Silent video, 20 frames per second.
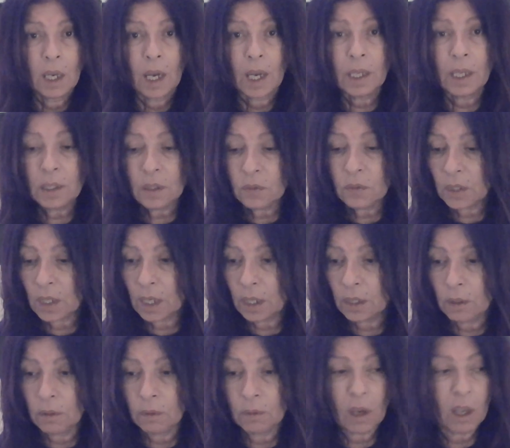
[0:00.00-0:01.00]
I can
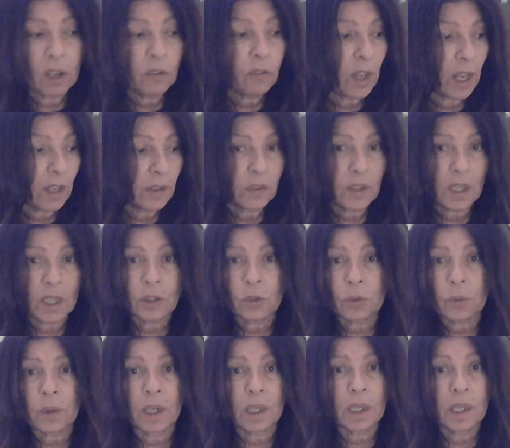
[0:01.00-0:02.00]
tell you, I've had
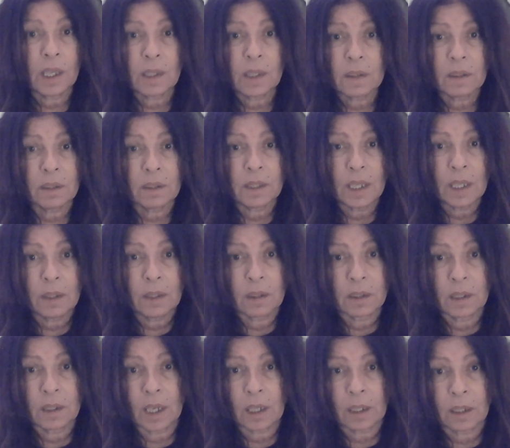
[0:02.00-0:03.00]
decks where I can't stand
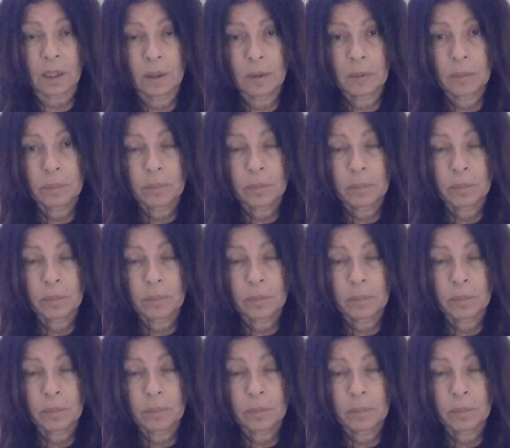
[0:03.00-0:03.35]
the deck